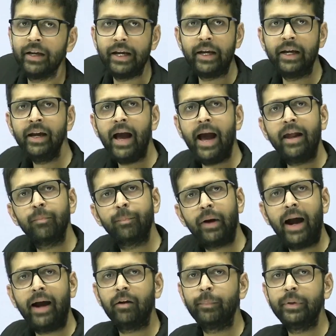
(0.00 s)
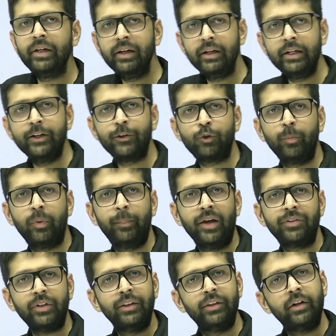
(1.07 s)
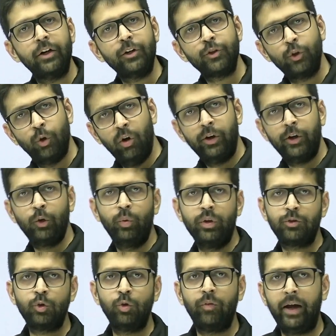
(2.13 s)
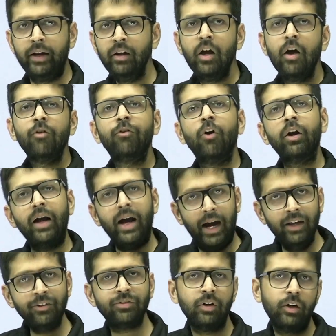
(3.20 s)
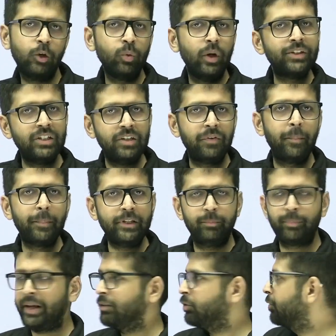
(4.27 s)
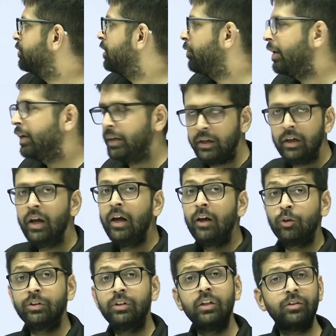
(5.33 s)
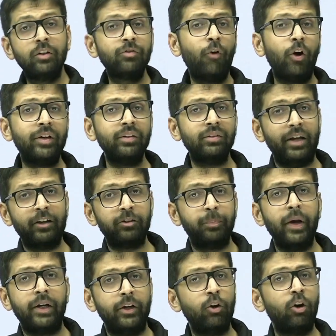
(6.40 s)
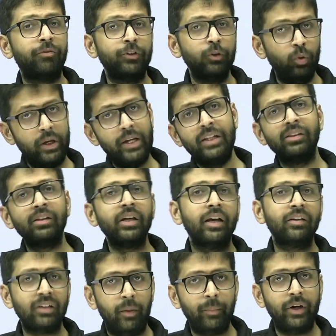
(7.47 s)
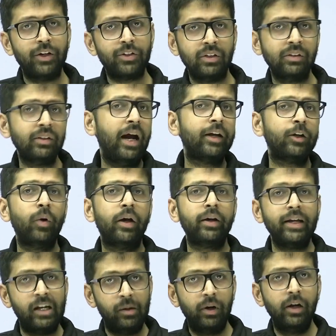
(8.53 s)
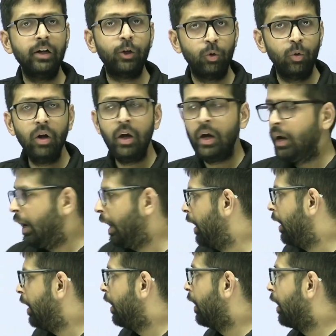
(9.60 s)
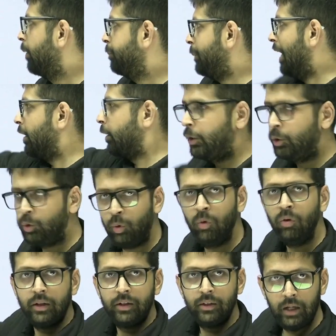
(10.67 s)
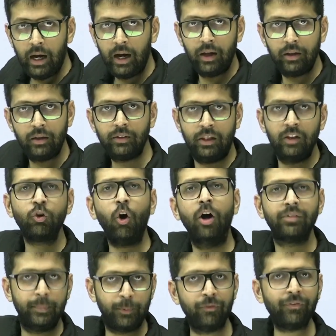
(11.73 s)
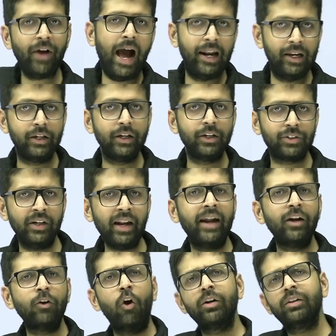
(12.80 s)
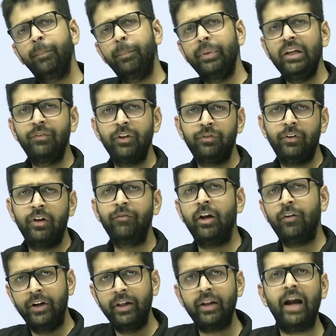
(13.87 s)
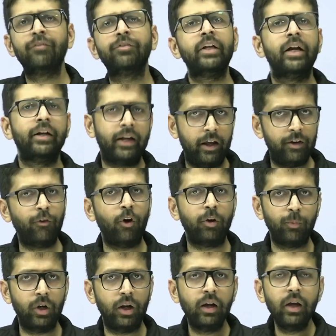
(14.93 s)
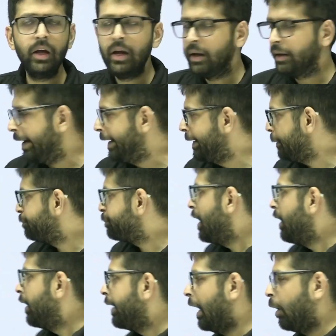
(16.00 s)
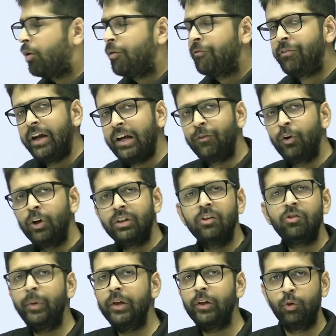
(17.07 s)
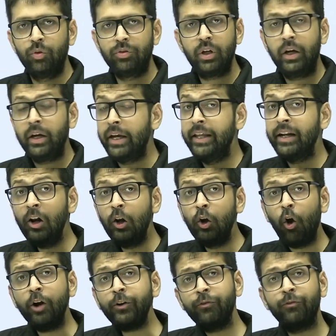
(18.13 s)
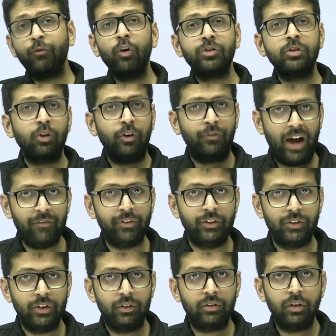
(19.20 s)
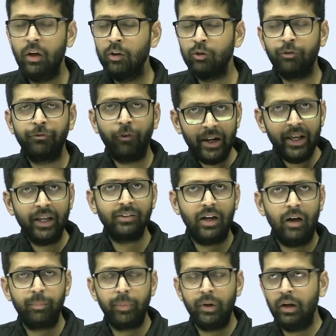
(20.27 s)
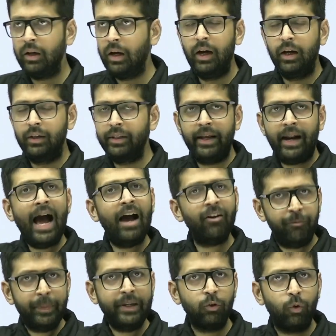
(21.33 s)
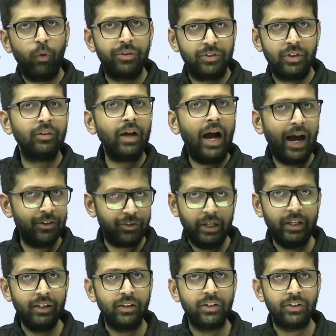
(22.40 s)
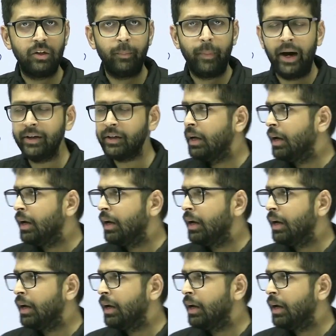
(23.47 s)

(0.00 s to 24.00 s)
A and brand B needs to be mixed in the ratio 2 is to 1 for us to achieve a mean price of 70 so this is what is expected of you in the examination that you are able to uh, do uh, this concept of alligation and not the previous one where we derived the entire formula right now, where would this be used? In a lot of questions of averages. So, for example, uh, there have been questions asked in the GMAT.